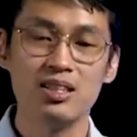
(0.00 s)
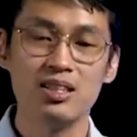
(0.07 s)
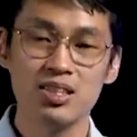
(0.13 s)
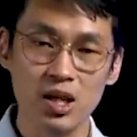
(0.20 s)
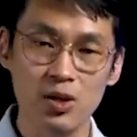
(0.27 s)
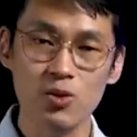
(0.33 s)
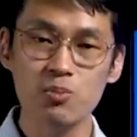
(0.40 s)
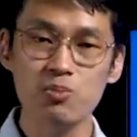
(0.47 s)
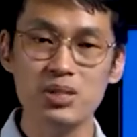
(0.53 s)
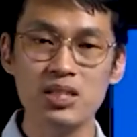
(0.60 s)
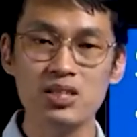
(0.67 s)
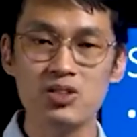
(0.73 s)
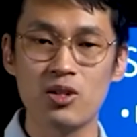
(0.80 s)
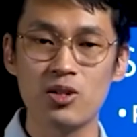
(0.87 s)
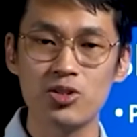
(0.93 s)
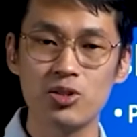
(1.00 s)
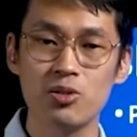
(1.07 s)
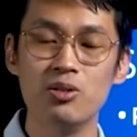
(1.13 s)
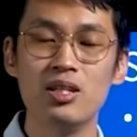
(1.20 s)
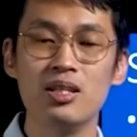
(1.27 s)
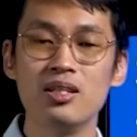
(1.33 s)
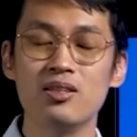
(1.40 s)
Shalom means
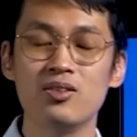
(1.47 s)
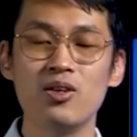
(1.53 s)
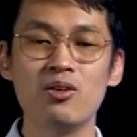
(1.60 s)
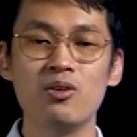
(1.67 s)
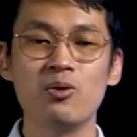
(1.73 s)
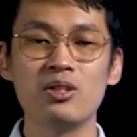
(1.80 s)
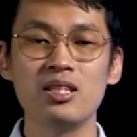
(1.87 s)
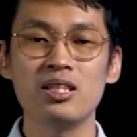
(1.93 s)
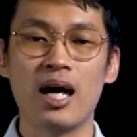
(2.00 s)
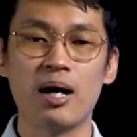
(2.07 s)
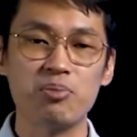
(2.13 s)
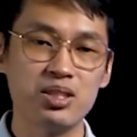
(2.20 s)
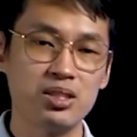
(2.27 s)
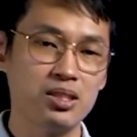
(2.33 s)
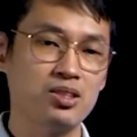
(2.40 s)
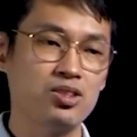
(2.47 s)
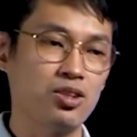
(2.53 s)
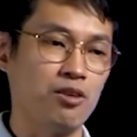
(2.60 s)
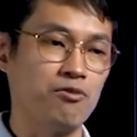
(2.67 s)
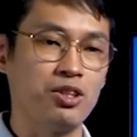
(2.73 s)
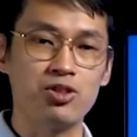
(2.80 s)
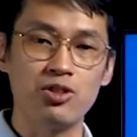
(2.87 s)
also not only the
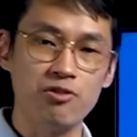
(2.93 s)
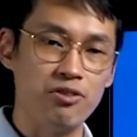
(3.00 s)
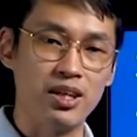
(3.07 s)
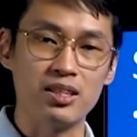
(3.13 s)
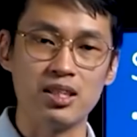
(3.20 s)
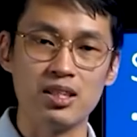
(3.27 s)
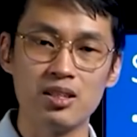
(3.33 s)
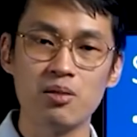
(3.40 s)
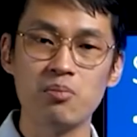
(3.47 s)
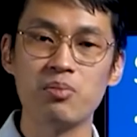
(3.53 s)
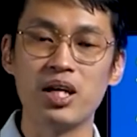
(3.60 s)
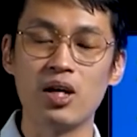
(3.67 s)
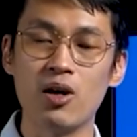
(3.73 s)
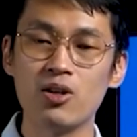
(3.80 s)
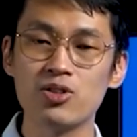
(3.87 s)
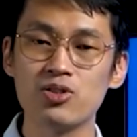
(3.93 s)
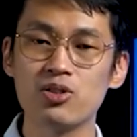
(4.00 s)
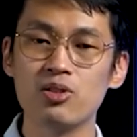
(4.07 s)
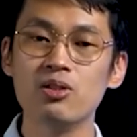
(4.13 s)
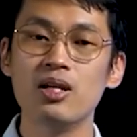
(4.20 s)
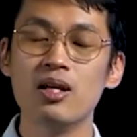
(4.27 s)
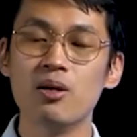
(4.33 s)
absence of actually fighting, but
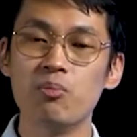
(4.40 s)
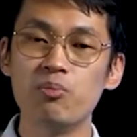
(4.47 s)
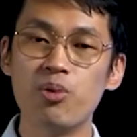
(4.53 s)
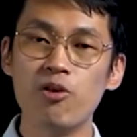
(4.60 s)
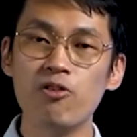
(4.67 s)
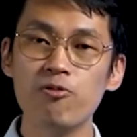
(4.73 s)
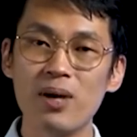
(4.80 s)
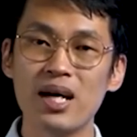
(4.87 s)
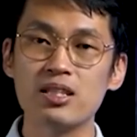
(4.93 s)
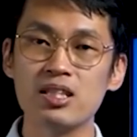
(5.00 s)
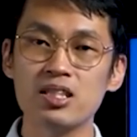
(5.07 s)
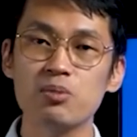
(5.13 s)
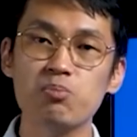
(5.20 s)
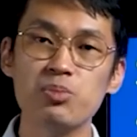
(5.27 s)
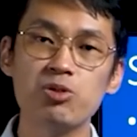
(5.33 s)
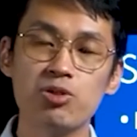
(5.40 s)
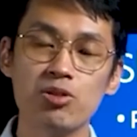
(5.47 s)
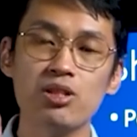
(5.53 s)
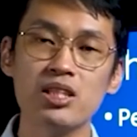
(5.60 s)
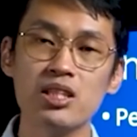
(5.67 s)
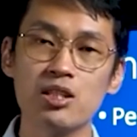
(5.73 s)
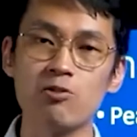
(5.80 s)
also both parties
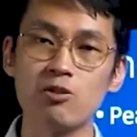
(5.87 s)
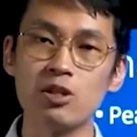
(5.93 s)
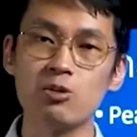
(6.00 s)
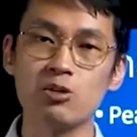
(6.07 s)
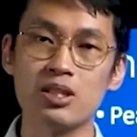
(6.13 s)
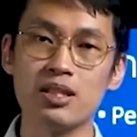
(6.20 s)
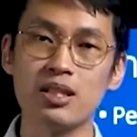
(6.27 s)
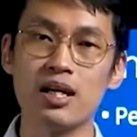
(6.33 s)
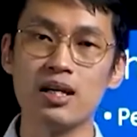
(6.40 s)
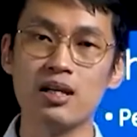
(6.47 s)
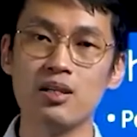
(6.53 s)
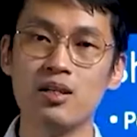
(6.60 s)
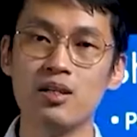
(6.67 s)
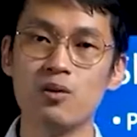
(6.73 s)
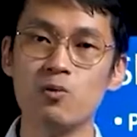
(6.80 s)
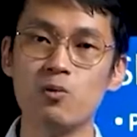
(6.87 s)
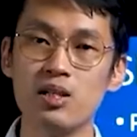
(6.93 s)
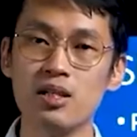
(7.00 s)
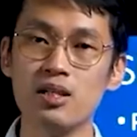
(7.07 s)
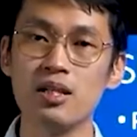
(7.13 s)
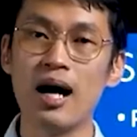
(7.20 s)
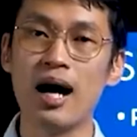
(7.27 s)
mutually agree to say that
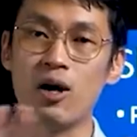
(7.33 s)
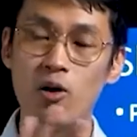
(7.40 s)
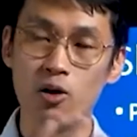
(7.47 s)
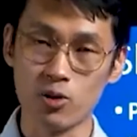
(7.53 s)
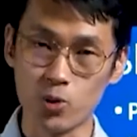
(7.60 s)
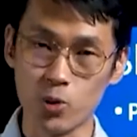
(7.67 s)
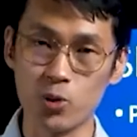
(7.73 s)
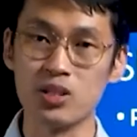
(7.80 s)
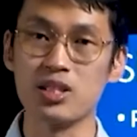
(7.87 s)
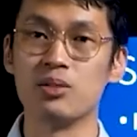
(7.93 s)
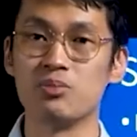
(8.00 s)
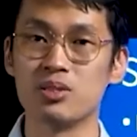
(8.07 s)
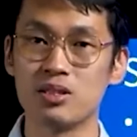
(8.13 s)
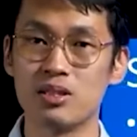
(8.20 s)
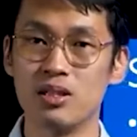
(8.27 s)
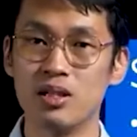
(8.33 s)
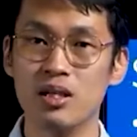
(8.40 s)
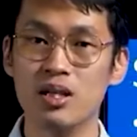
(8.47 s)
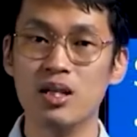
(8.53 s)
we are on good terms.